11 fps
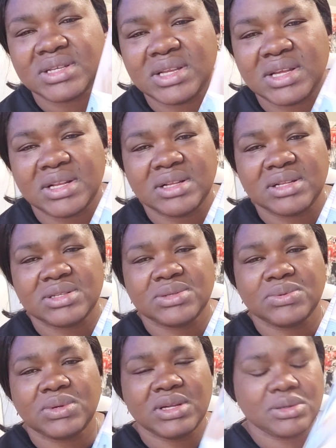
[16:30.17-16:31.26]

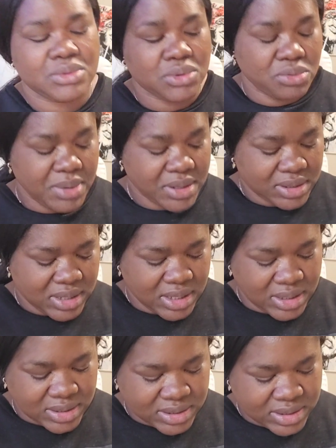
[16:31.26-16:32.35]
two little robot
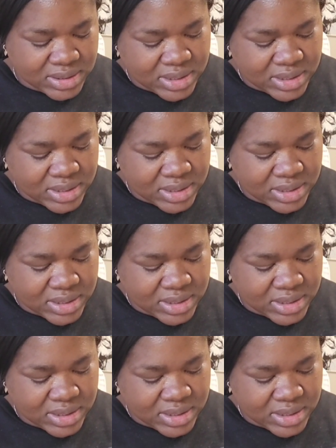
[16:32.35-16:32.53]
things.